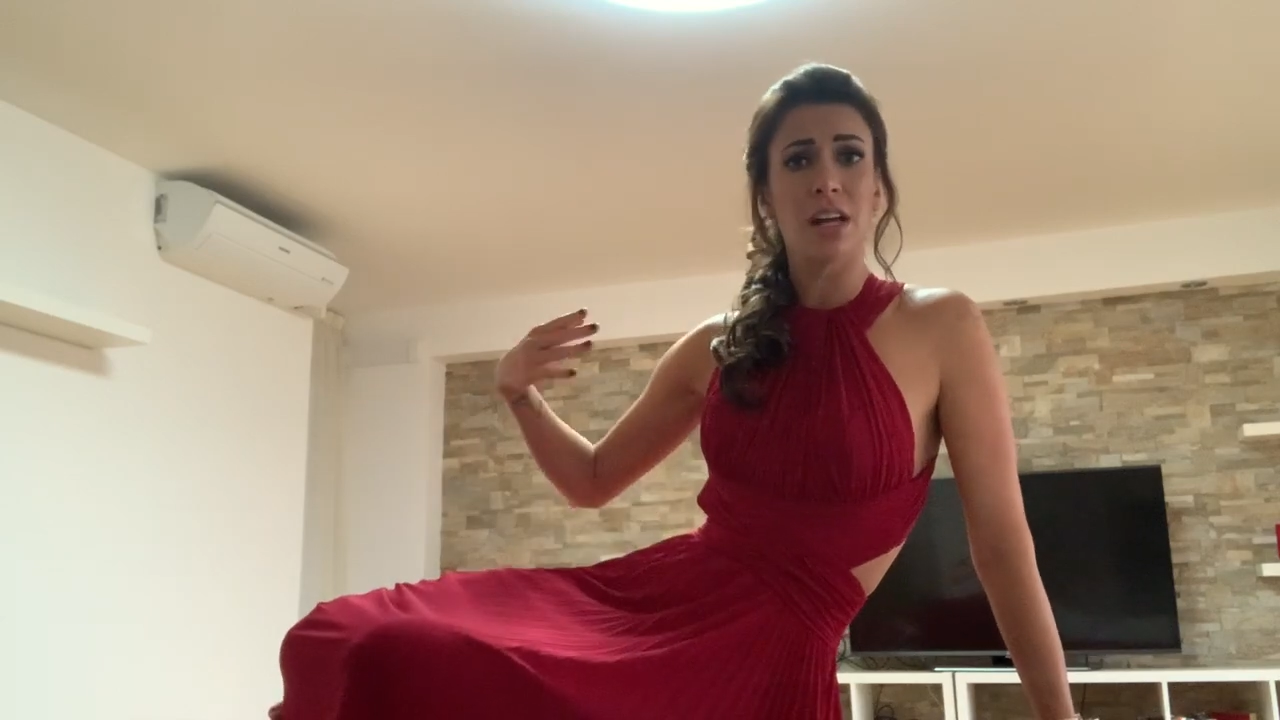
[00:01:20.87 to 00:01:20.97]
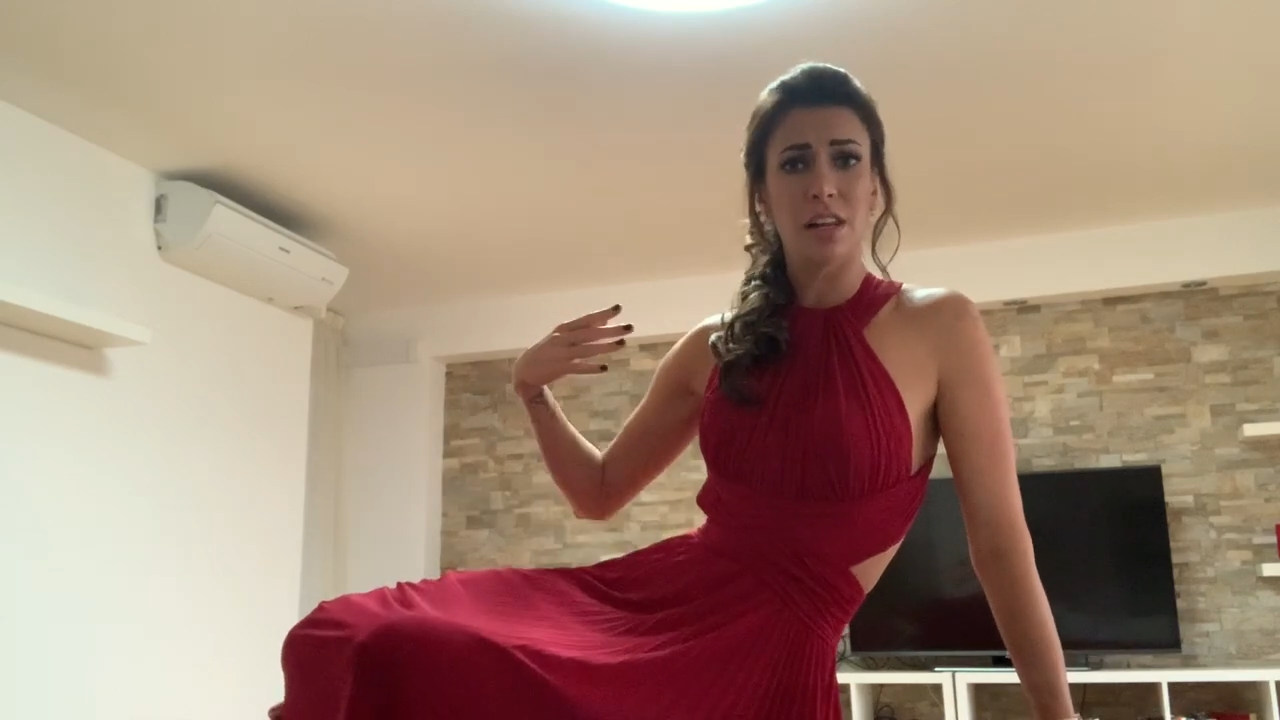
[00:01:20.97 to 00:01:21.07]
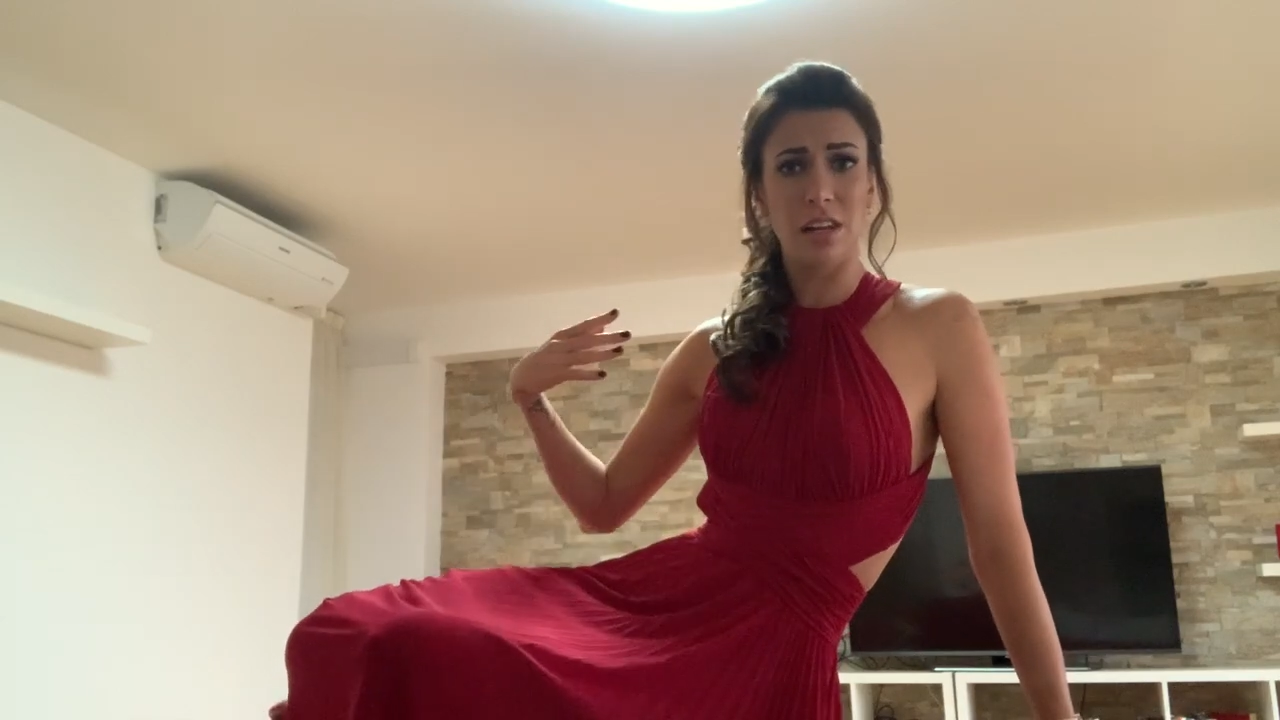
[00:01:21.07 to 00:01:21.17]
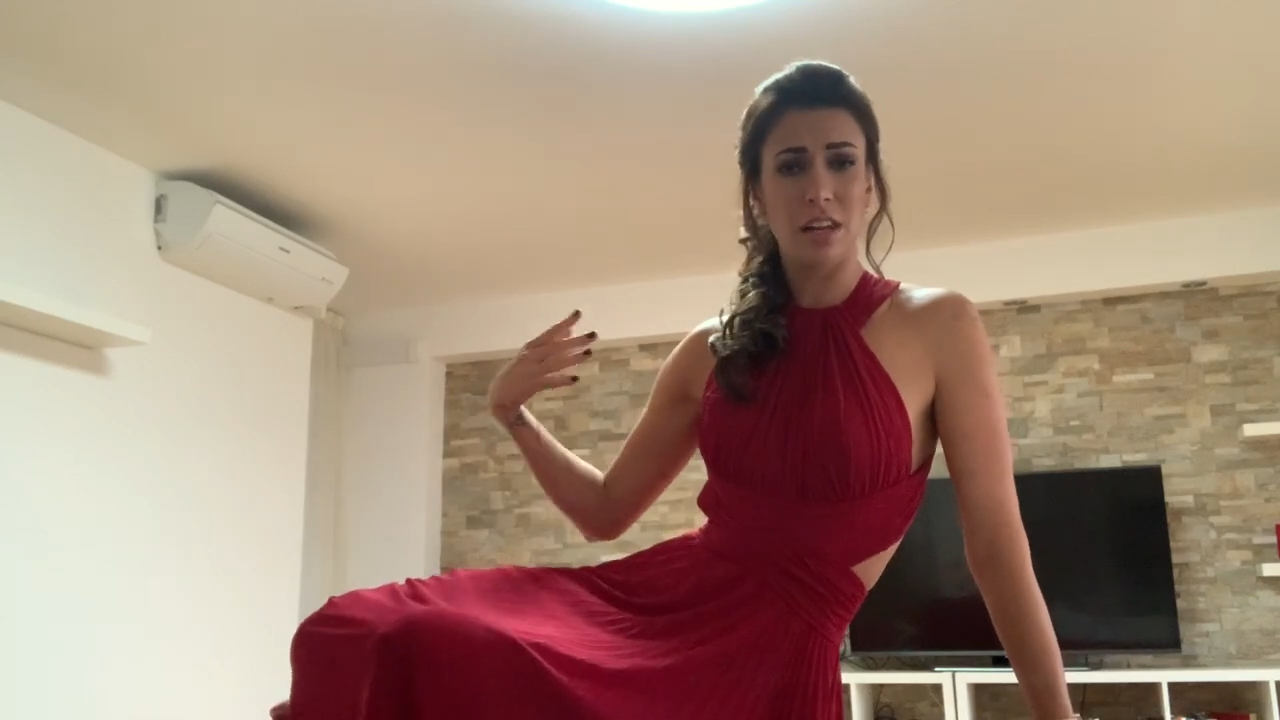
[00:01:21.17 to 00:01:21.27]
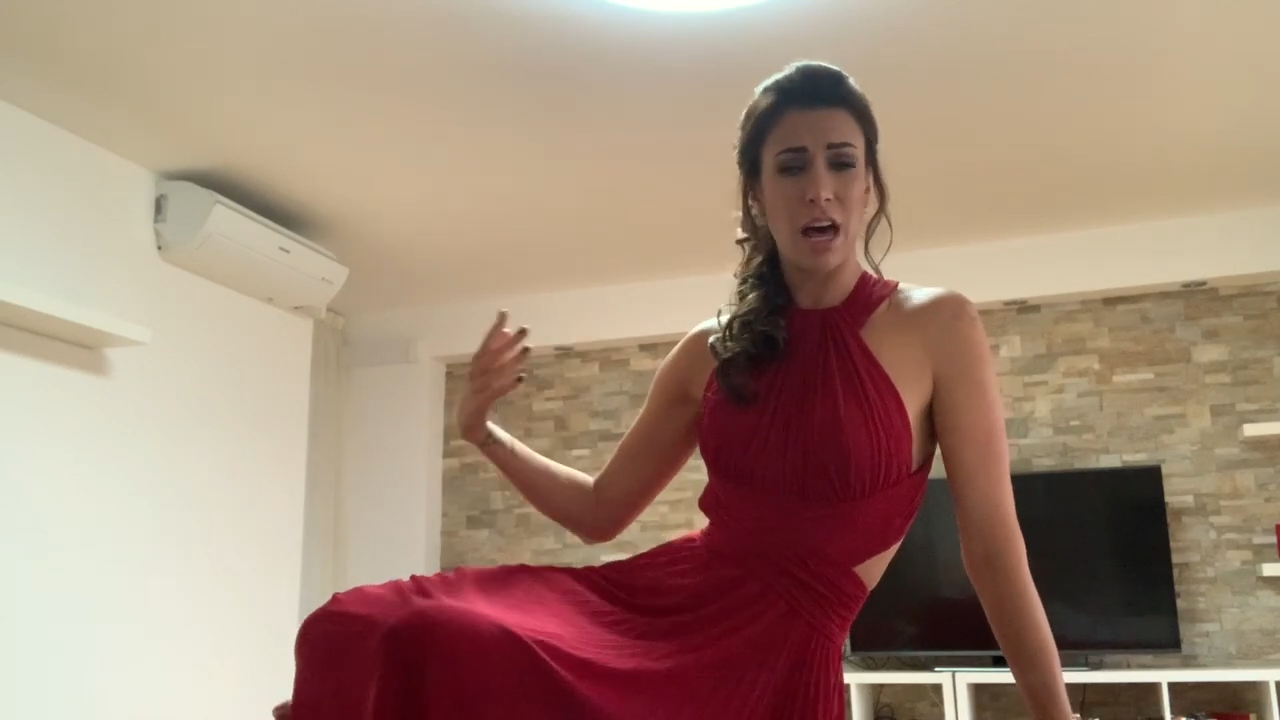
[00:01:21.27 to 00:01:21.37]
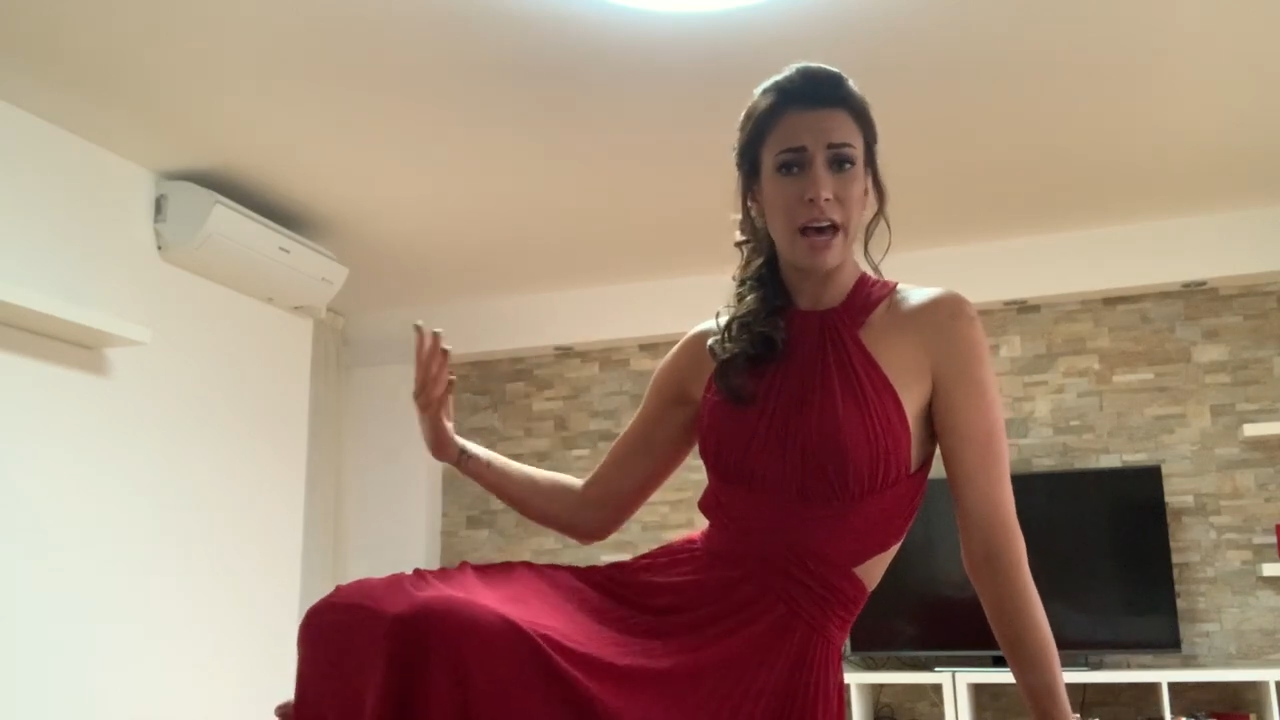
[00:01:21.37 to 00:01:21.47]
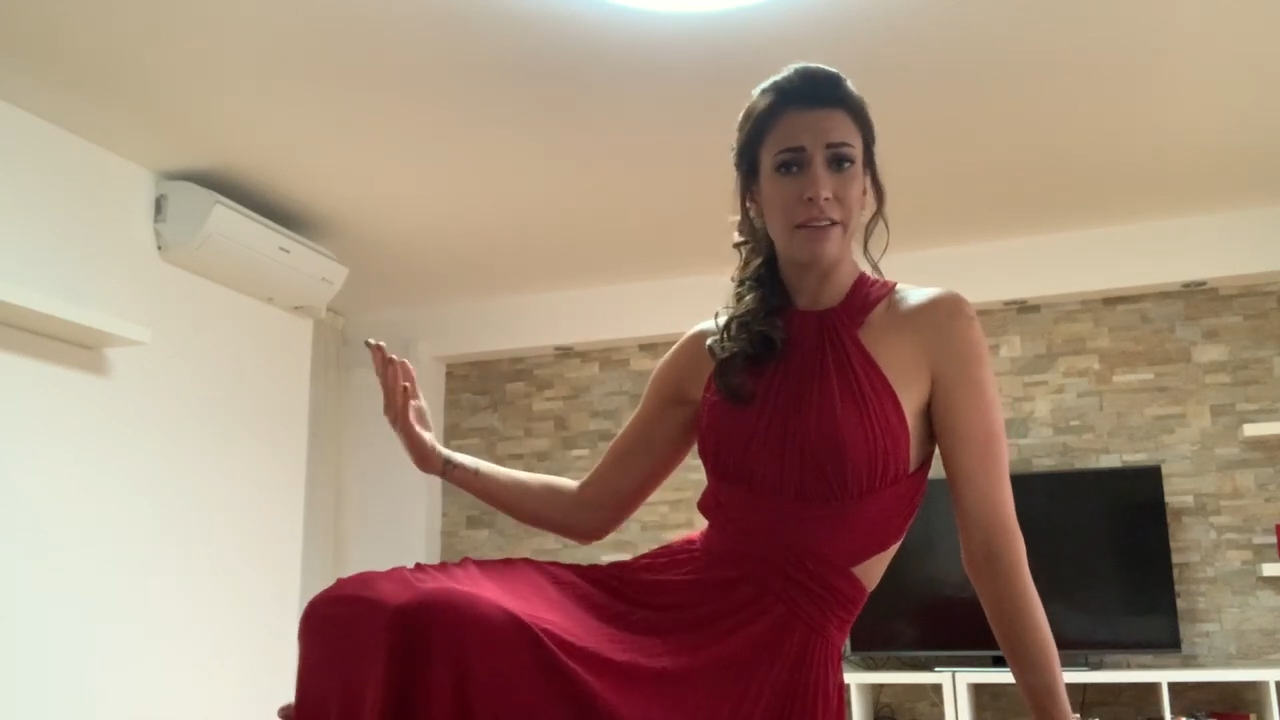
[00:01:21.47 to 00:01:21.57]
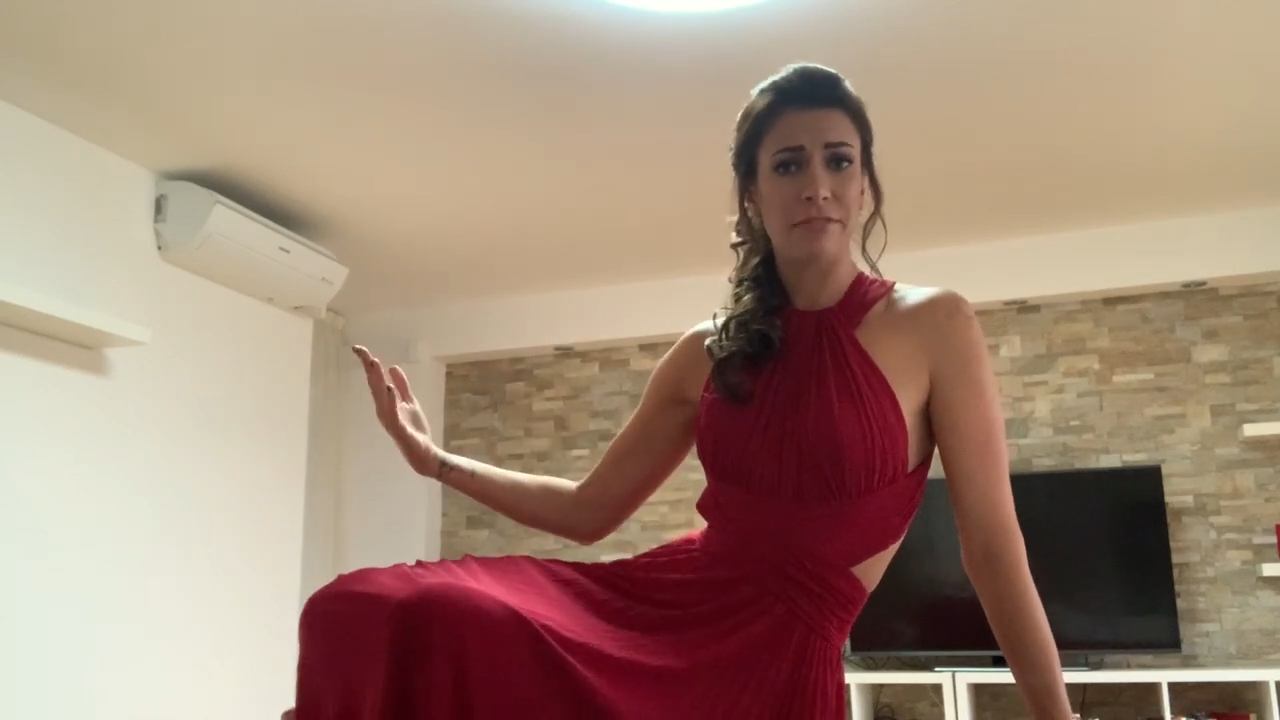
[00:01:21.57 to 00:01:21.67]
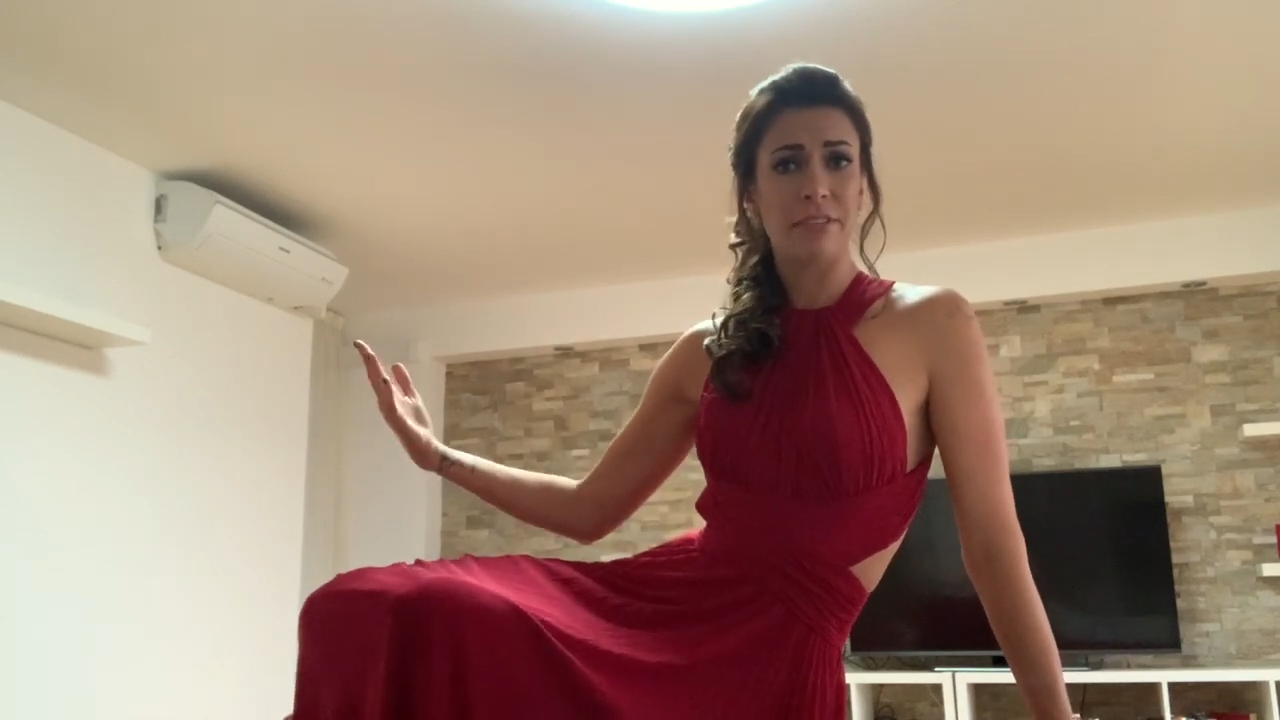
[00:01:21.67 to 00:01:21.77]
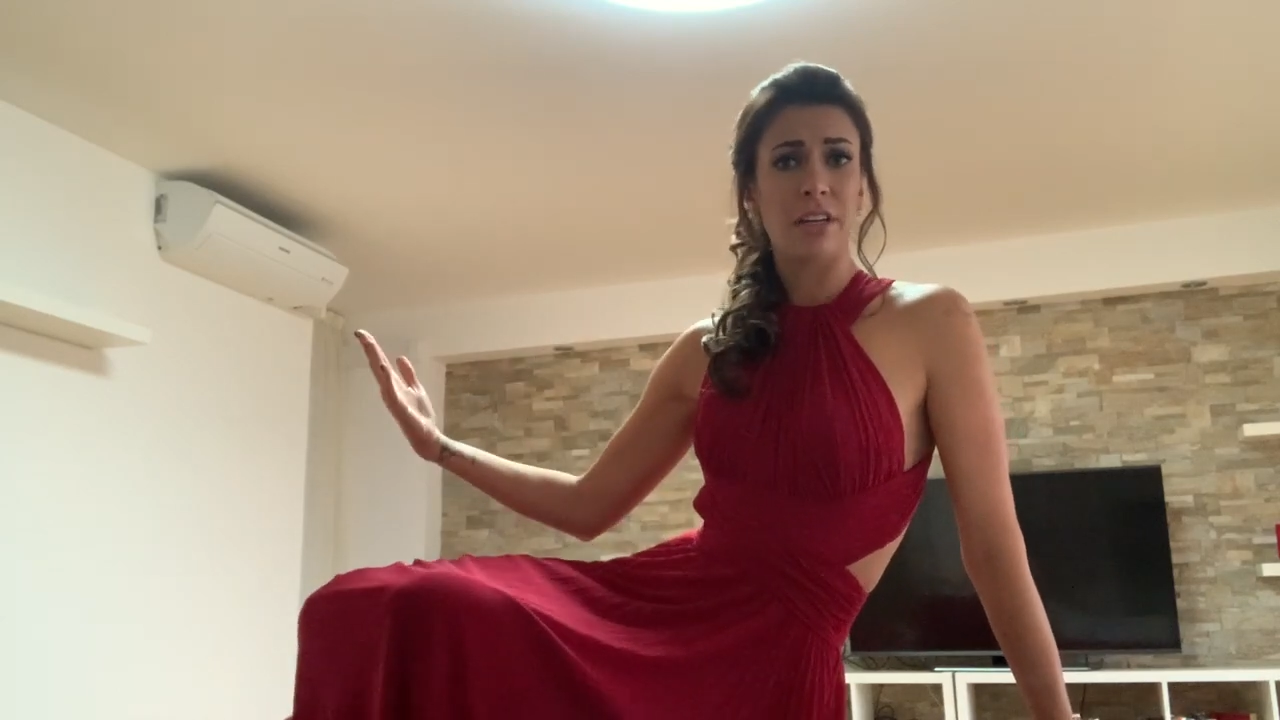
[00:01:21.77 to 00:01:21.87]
life